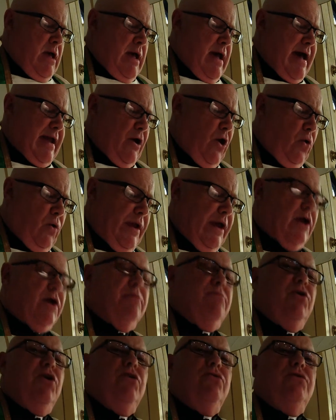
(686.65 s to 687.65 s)
At Holy
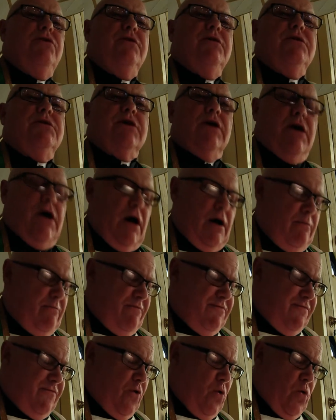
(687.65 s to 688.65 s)
Communion, to
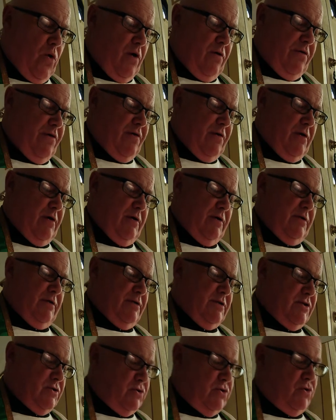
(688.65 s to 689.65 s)
come forth
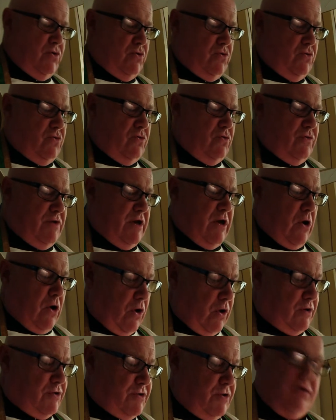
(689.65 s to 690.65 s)
to the
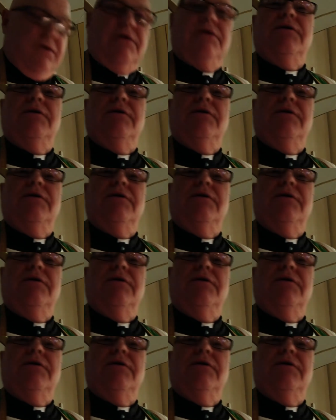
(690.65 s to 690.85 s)
altar